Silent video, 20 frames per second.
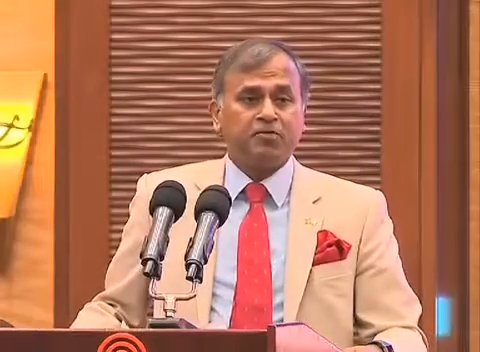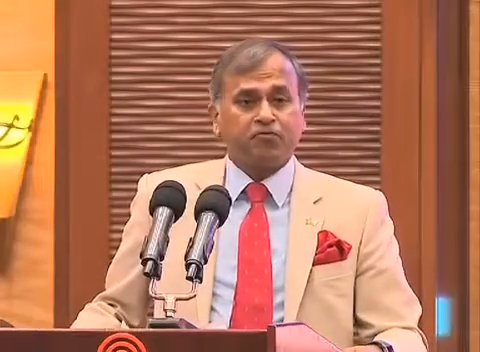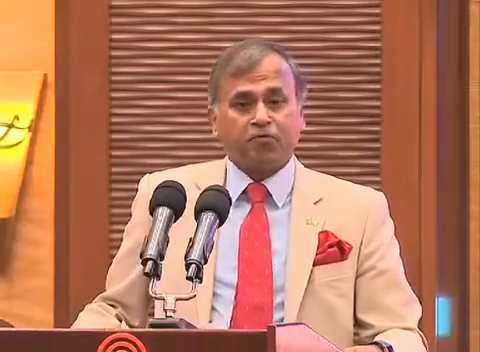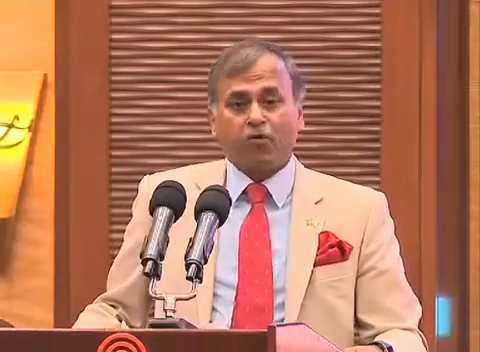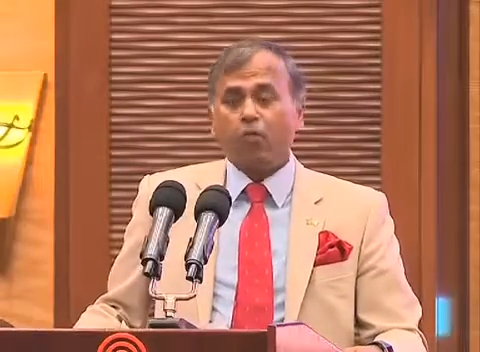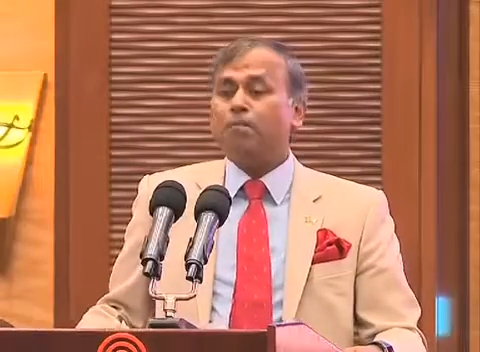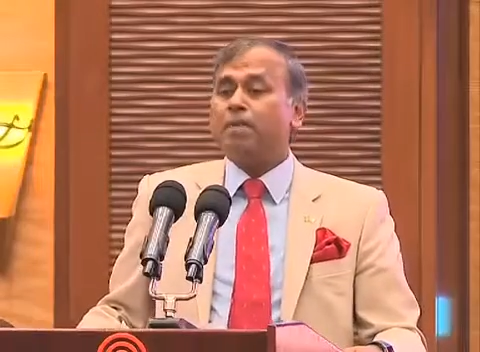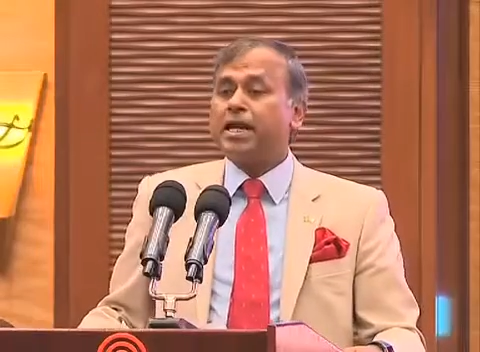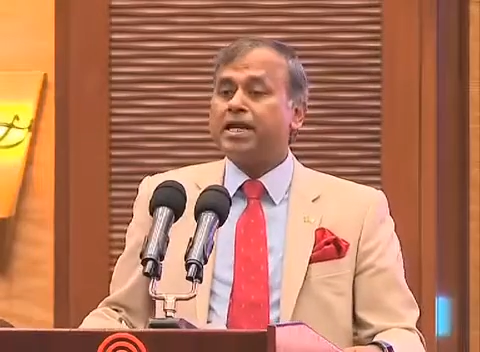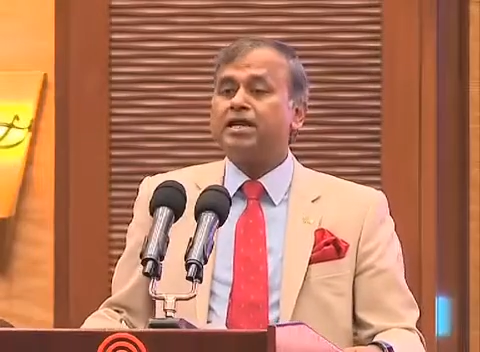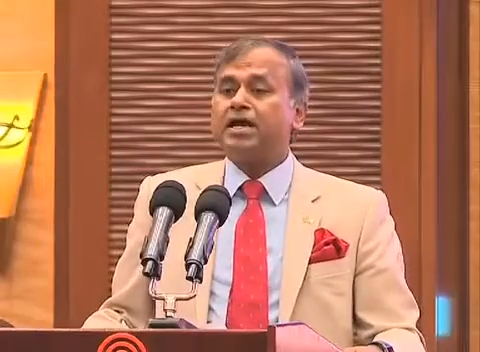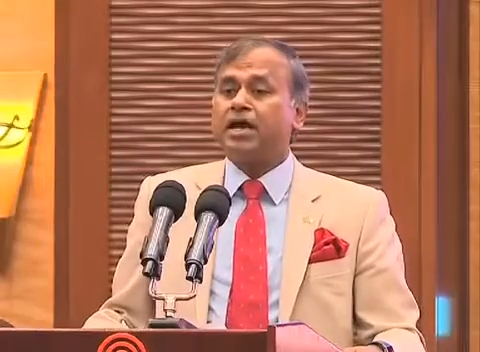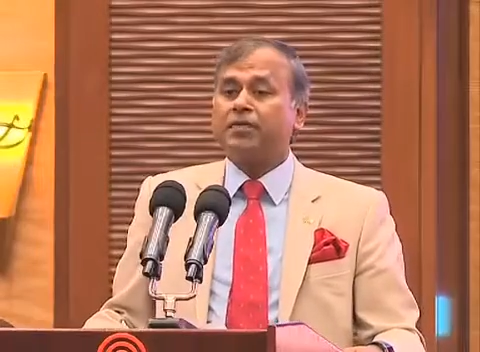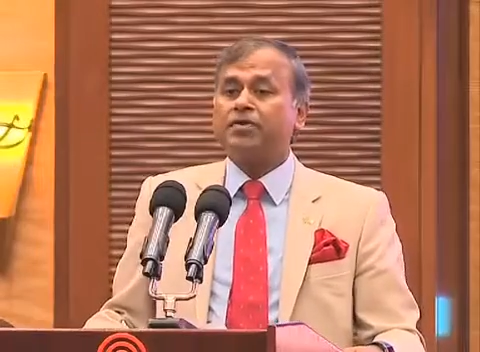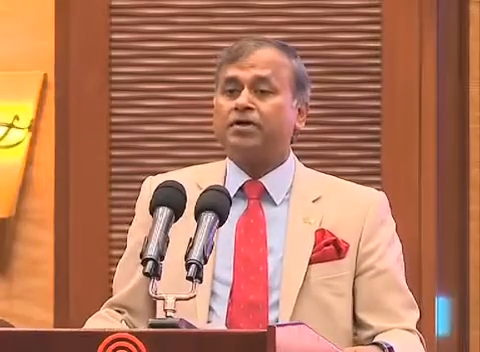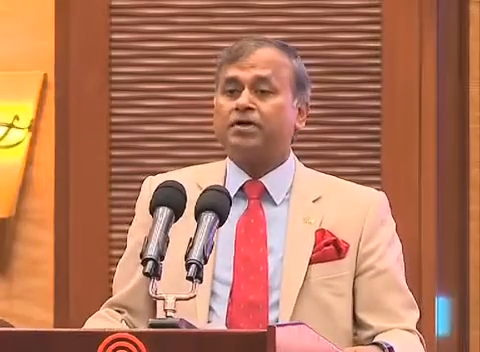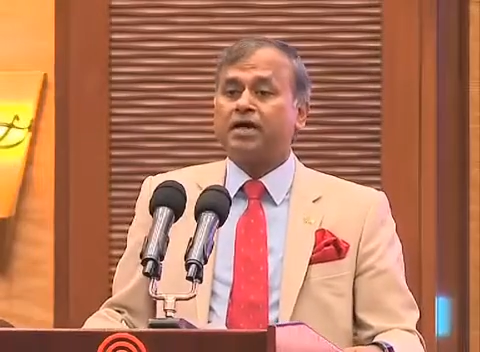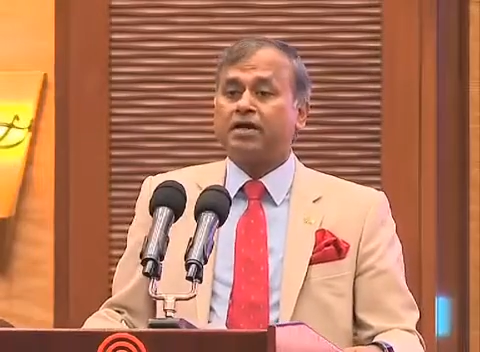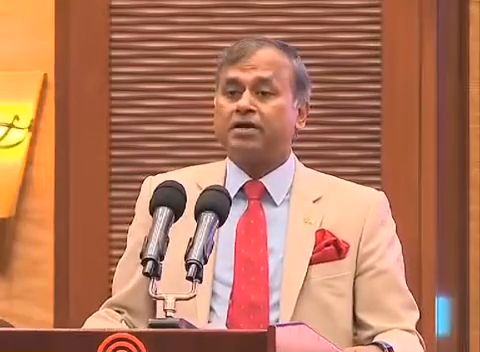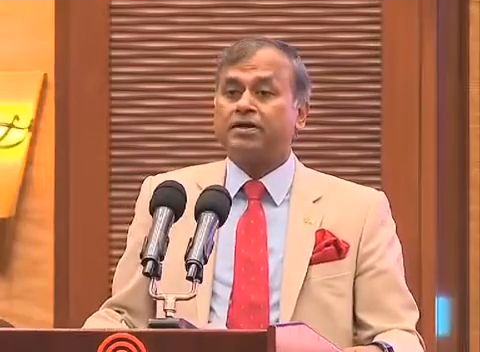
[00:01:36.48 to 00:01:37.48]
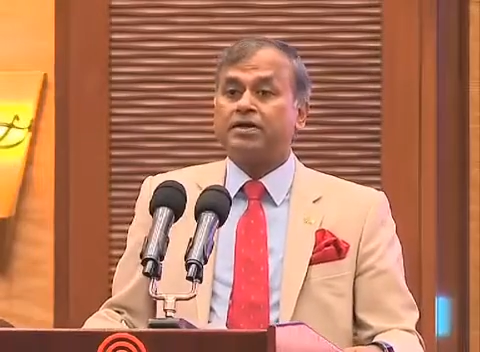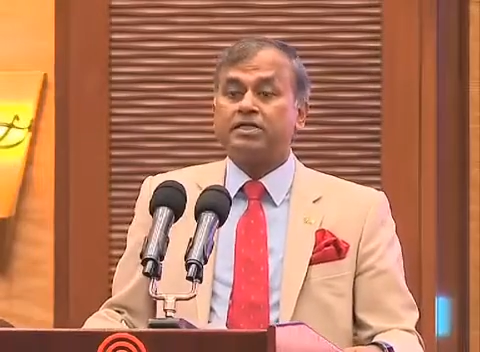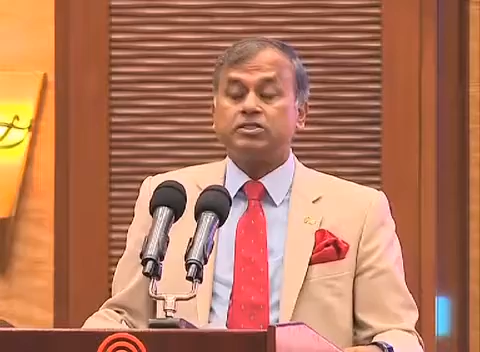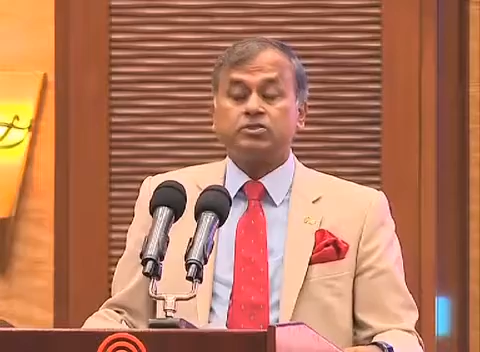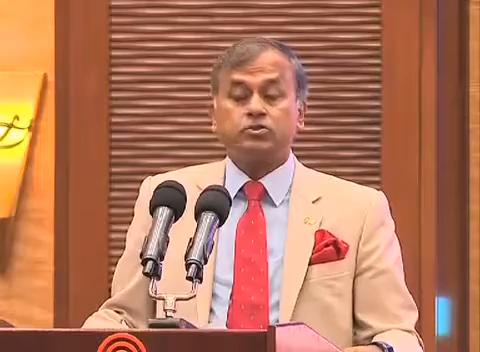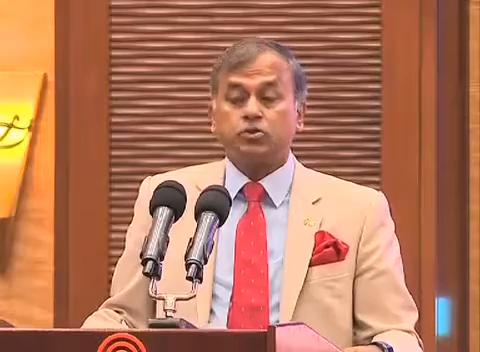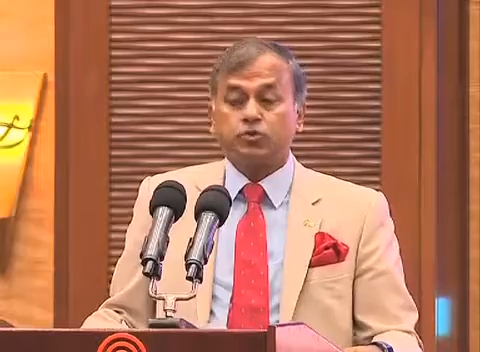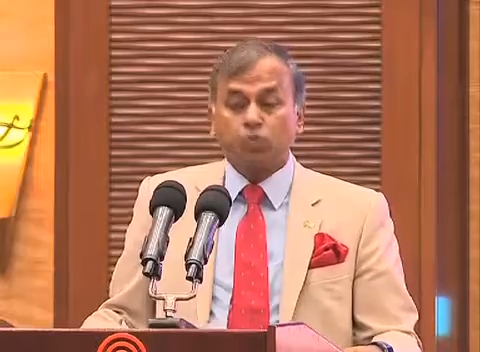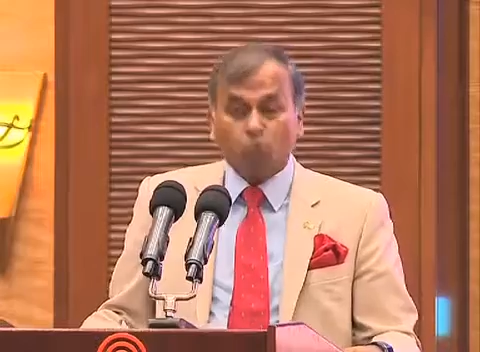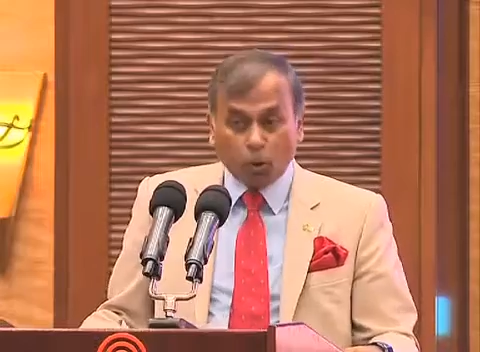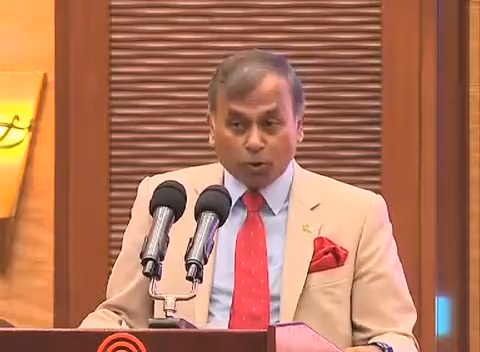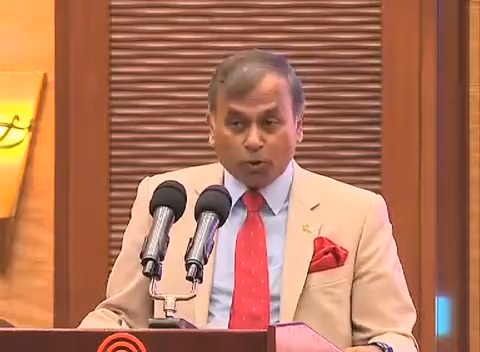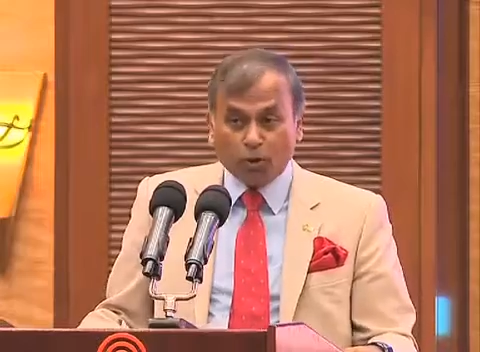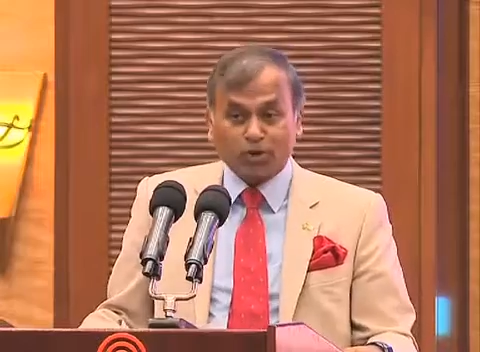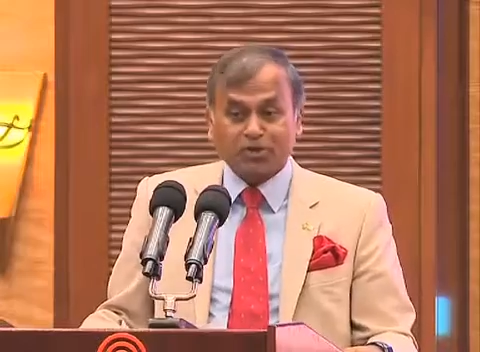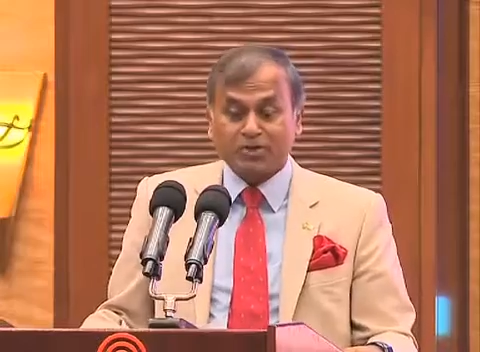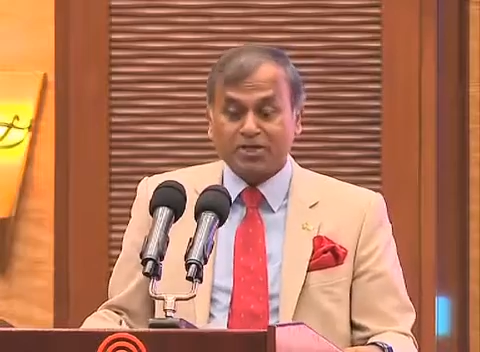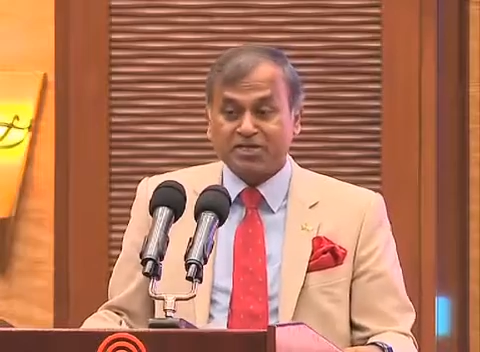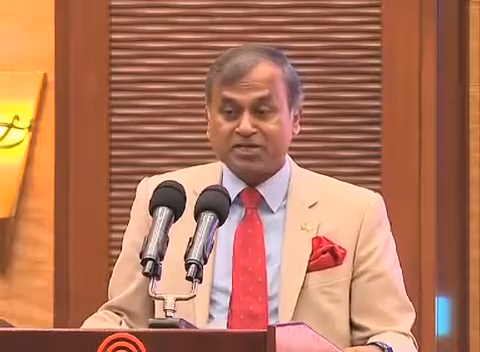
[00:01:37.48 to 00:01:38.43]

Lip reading: for many other countries, not